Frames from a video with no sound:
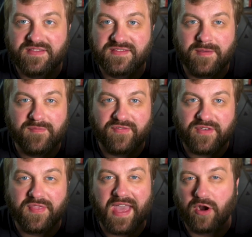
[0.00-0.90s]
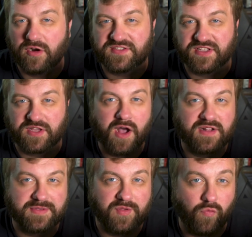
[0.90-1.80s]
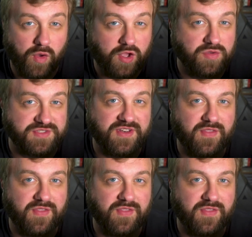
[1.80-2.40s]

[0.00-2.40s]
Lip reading: and some feel that hurts the concept of what goes into